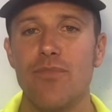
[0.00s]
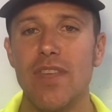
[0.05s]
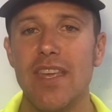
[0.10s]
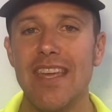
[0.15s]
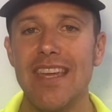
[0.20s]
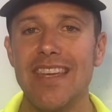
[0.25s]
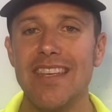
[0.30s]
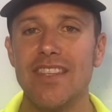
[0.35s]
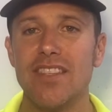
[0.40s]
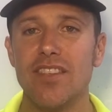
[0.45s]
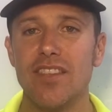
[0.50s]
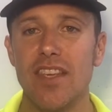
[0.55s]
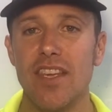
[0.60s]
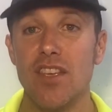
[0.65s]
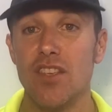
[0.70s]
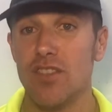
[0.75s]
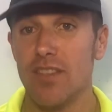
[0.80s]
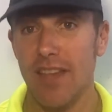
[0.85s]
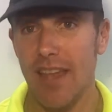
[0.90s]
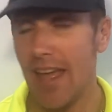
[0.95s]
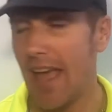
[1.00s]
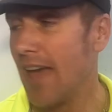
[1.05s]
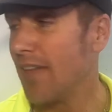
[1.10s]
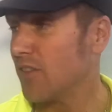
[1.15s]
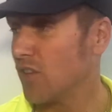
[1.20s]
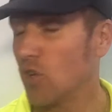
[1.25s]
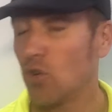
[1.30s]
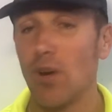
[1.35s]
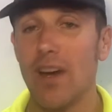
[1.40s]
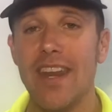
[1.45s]
is
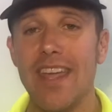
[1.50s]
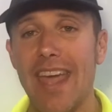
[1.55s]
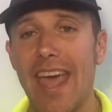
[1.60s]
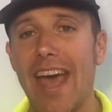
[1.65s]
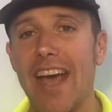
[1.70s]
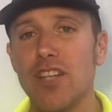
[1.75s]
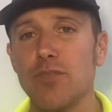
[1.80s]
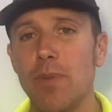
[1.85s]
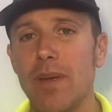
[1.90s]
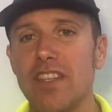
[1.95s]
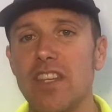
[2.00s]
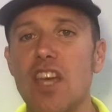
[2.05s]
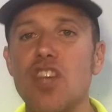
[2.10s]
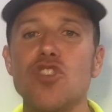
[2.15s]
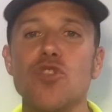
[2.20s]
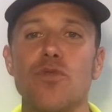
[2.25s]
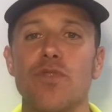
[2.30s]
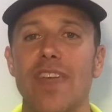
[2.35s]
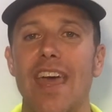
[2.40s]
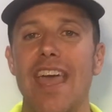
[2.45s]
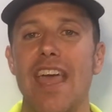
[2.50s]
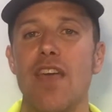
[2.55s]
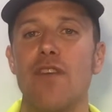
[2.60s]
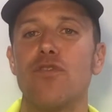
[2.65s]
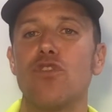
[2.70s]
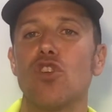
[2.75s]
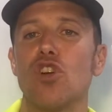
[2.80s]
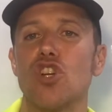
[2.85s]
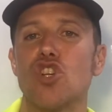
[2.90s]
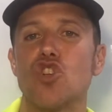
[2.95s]
creating an expectation for that.
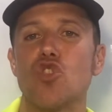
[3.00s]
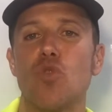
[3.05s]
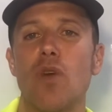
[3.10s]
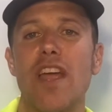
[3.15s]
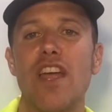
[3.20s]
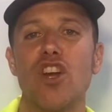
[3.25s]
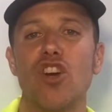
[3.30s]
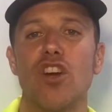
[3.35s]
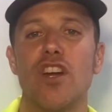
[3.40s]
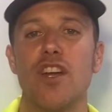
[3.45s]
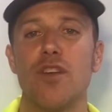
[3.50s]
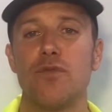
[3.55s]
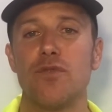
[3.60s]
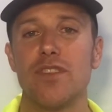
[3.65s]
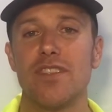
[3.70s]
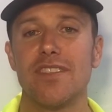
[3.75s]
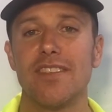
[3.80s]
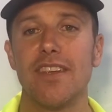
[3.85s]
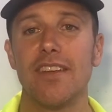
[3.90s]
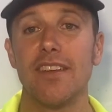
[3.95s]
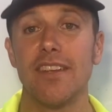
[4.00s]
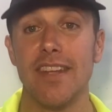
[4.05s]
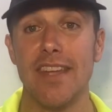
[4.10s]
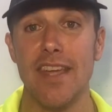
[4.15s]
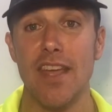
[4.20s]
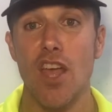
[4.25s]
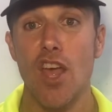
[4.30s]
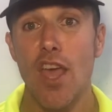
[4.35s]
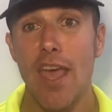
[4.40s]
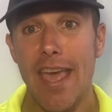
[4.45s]
If you're a trainer in a
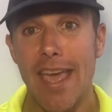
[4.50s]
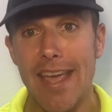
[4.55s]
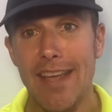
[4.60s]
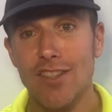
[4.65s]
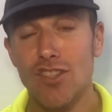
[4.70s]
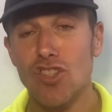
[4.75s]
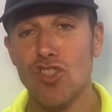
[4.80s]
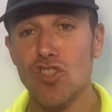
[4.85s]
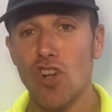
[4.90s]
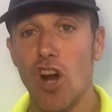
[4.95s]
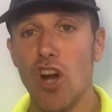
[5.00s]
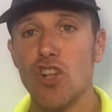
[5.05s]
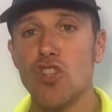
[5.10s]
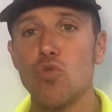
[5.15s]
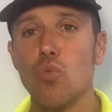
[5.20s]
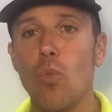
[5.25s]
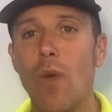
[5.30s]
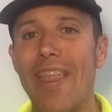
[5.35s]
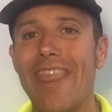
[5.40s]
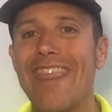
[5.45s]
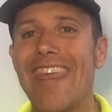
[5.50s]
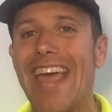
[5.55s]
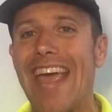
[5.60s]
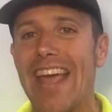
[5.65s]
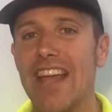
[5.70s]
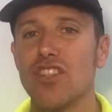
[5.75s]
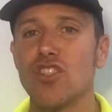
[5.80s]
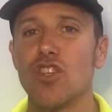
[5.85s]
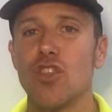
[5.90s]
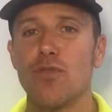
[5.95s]
facility, it starts when they
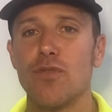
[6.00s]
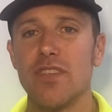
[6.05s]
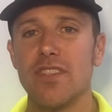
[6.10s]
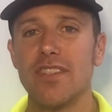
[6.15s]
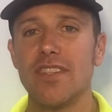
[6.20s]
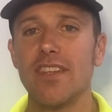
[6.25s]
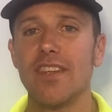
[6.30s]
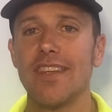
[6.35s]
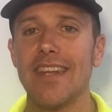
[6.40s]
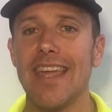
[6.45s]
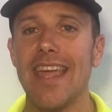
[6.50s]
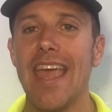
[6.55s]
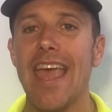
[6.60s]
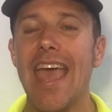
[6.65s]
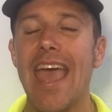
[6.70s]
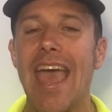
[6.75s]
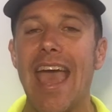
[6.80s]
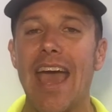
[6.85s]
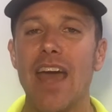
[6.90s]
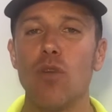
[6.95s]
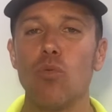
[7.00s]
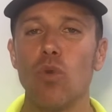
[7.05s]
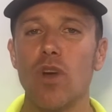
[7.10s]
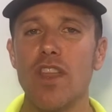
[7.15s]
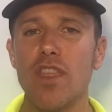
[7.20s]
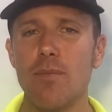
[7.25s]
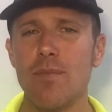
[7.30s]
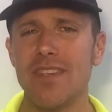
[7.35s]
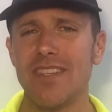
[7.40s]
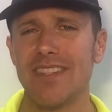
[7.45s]
enter the facility. And one
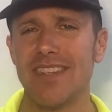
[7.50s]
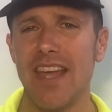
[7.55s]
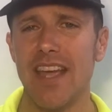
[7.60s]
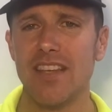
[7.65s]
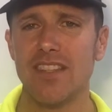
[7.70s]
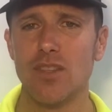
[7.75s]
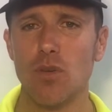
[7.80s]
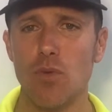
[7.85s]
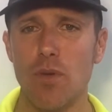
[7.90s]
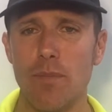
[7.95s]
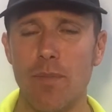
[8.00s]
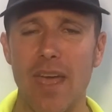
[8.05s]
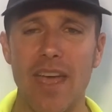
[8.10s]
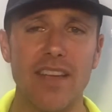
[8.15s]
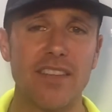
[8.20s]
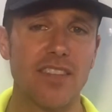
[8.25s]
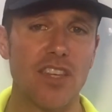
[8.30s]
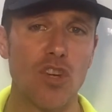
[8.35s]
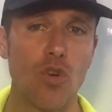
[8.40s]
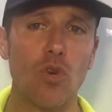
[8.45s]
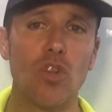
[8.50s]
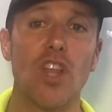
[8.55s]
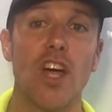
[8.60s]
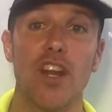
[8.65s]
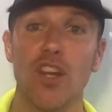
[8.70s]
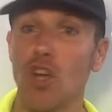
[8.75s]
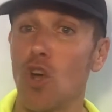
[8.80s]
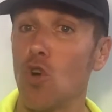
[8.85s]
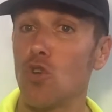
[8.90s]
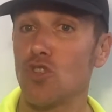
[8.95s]
of the mistakes that we make, because I know a
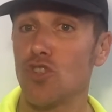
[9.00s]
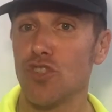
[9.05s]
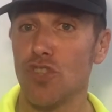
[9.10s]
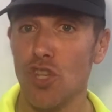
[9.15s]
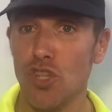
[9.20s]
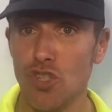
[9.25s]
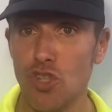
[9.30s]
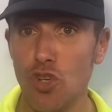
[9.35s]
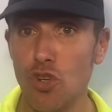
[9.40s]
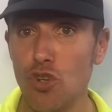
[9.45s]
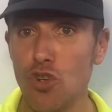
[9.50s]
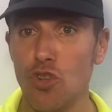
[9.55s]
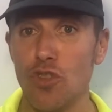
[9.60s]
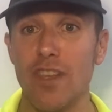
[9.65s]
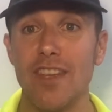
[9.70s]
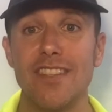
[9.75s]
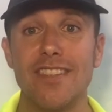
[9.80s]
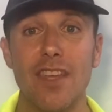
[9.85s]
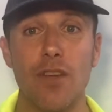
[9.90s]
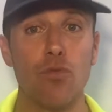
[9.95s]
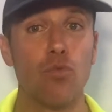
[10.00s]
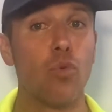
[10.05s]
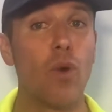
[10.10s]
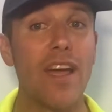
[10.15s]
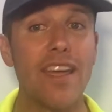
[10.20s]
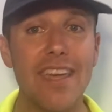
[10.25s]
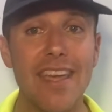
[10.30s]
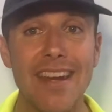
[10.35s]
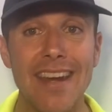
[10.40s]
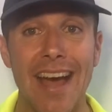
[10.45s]
lot of coaches that do this, they've
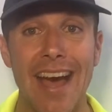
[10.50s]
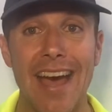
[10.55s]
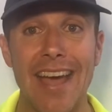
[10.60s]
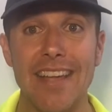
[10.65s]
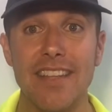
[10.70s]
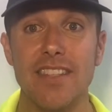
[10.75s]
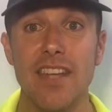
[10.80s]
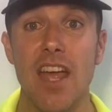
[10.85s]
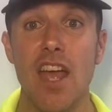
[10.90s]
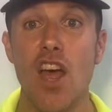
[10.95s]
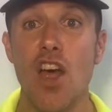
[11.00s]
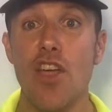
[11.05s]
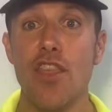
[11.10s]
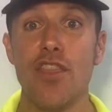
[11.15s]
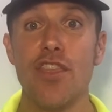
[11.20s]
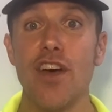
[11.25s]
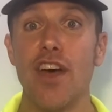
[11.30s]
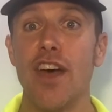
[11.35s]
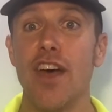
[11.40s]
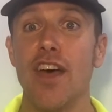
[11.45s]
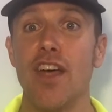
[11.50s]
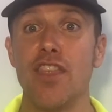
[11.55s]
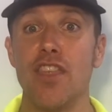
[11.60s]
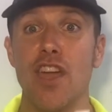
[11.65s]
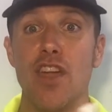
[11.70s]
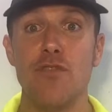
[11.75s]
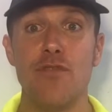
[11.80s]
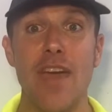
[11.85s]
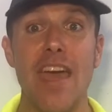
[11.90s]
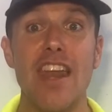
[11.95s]
recognized the
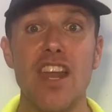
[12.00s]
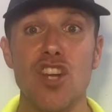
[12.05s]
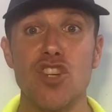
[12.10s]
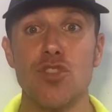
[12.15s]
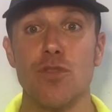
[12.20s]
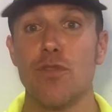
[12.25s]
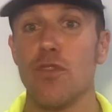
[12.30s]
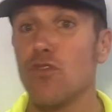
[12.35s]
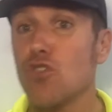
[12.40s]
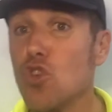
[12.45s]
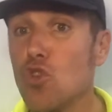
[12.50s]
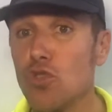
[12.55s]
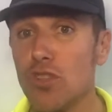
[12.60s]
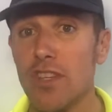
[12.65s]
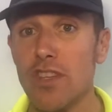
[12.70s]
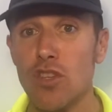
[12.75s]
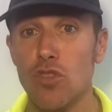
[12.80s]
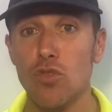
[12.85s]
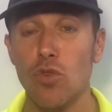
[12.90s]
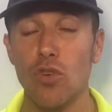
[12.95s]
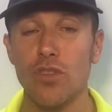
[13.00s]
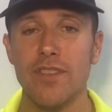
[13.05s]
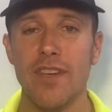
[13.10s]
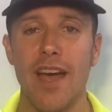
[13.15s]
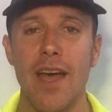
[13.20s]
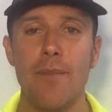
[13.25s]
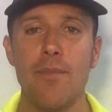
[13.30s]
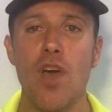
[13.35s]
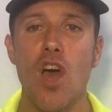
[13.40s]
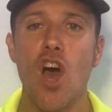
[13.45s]
advantage of using this whole
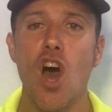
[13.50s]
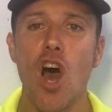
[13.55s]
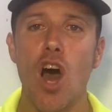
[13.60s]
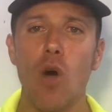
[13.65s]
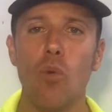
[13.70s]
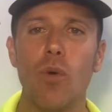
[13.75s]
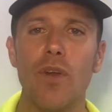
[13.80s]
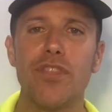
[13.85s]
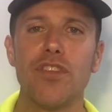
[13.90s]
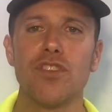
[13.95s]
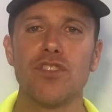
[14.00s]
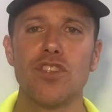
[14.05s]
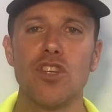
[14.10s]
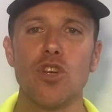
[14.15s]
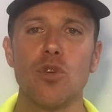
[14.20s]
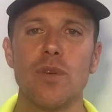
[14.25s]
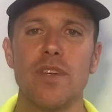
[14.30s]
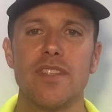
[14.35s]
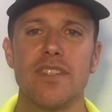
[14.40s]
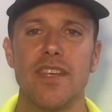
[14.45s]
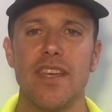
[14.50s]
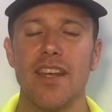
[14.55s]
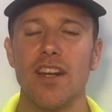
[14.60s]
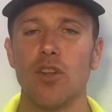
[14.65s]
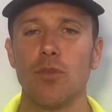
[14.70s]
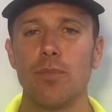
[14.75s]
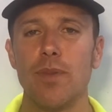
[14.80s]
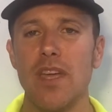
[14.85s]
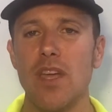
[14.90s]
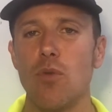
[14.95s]
time. What they'll do is
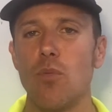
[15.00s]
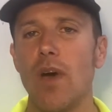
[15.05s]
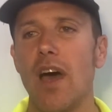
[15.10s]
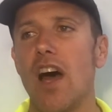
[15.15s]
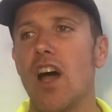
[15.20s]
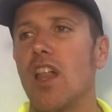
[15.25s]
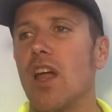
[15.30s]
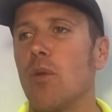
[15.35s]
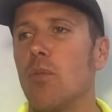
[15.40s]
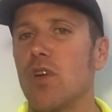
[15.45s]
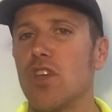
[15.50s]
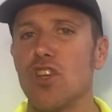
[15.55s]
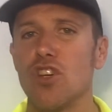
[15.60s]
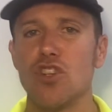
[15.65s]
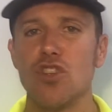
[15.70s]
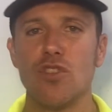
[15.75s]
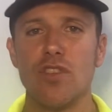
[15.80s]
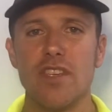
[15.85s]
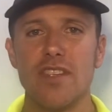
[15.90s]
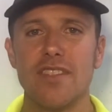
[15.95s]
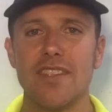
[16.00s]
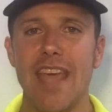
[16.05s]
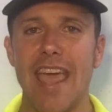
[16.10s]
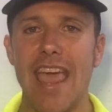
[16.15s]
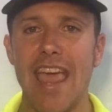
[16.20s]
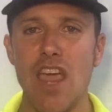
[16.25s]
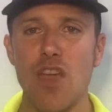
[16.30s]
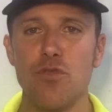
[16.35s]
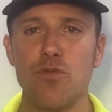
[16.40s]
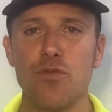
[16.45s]
it'll be, well, I want you to do these
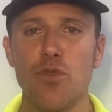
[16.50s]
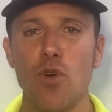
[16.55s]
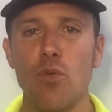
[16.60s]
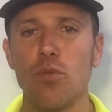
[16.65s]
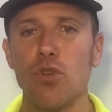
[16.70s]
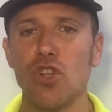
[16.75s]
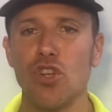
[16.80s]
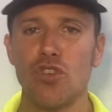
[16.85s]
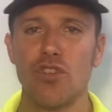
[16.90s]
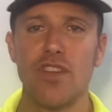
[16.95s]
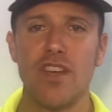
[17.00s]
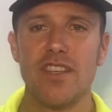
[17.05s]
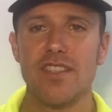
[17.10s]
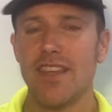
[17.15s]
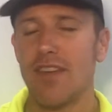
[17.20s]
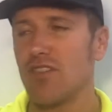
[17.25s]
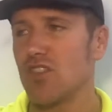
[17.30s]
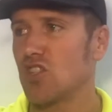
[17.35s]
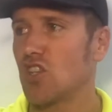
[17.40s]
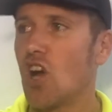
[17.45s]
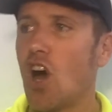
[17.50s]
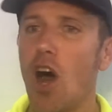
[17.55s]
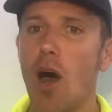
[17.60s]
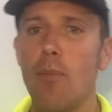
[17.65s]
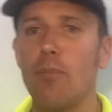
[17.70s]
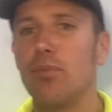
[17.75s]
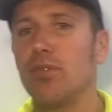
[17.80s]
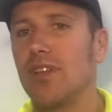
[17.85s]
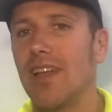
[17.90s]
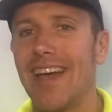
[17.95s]
8 foam roller things. They have this
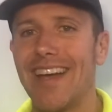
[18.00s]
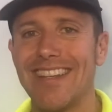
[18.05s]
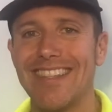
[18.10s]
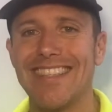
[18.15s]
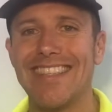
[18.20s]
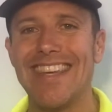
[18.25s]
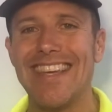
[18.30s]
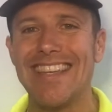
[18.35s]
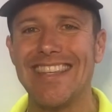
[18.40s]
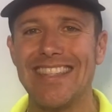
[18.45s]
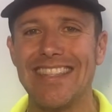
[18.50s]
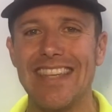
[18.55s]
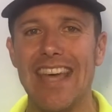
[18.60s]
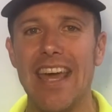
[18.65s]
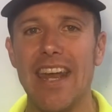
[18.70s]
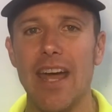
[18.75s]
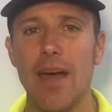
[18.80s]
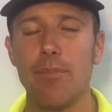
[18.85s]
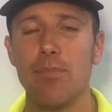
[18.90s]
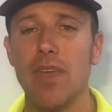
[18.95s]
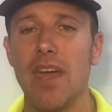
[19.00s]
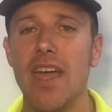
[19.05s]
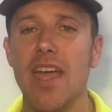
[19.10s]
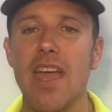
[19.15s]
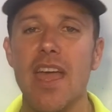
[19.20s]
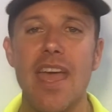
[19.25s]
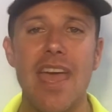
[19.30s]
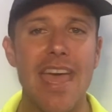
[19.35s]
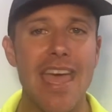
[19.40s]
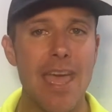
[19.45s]
complex thing set up
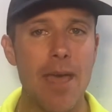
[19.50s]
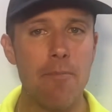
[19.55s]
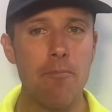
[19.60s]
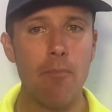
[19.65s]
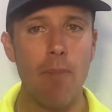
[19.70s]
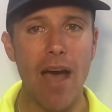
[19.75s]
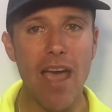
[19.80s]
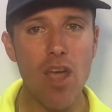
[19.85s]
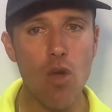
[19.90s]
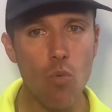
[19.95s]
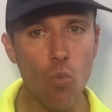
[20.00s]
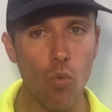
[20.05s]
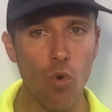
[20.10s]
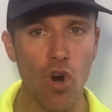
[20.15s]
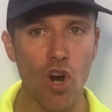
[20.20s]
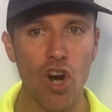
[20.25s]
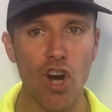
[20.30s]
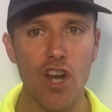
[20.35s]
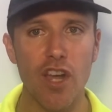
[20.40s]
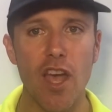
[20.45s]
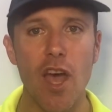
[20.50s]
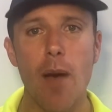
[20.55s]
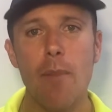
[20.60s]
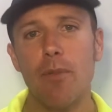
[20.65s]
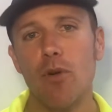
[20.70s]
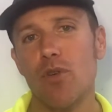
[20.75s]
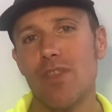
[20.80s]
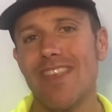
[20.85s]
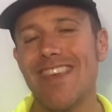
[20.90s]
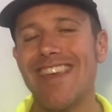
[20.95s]
that it might work,
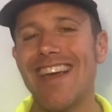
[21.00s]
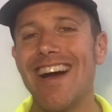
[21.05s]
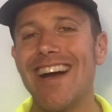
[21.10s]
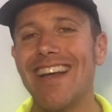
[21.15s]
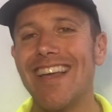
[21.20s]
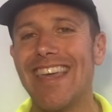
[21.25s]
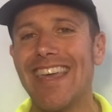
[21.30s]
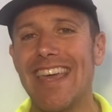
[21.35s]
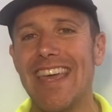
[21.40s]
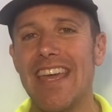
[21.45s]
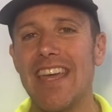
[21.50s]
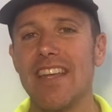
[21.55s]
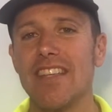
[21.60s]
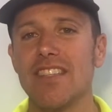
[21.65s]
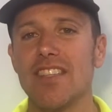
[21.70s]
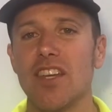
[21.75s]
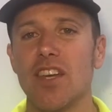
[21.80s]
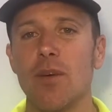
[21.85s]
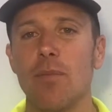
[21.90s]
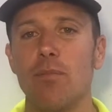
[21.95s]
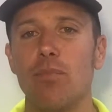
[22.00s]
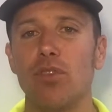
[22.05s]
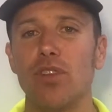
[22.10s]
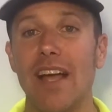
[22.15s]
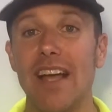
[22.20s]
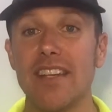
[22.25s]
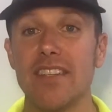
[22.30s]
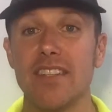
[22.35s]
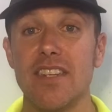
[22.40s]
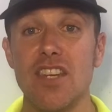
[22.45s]
but with young kids, the
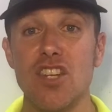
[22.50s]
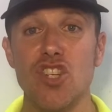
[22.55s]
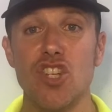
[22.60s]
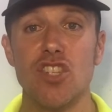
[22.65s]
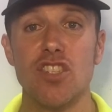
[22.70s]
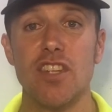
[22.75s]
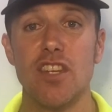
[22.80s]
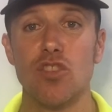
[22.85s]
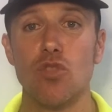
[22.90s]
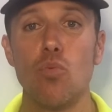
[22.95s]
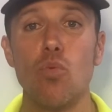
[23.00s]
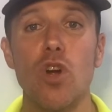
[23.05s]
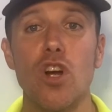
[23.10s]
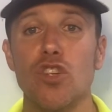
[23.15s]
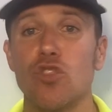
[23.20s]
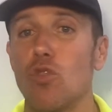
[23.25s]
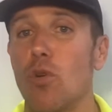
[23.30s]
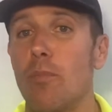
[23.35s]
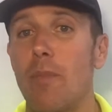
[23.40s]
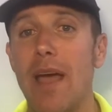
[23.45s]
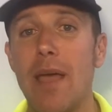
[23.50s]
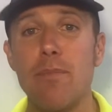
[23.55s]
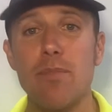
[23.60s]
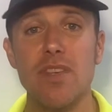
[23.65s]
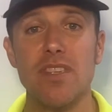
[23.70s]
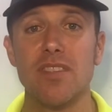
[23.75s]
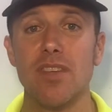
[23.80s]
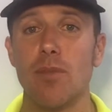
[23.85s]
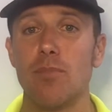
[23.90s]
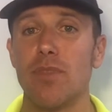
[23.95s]
complexity just doesn't work. So it might
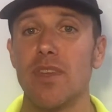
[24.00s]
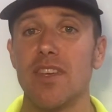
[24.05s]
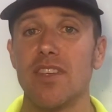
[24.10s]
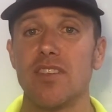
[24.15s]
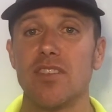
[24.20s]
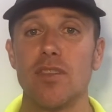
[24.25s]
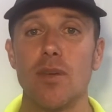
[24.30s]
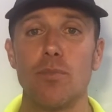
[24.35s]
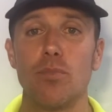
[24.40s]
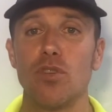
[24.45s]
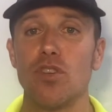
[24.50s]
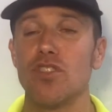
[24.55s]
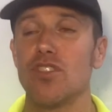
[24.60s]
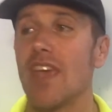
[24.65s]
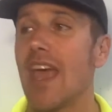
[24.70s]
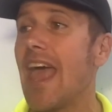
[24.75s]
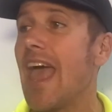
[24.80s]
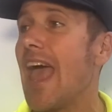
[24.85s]
be something as simple as,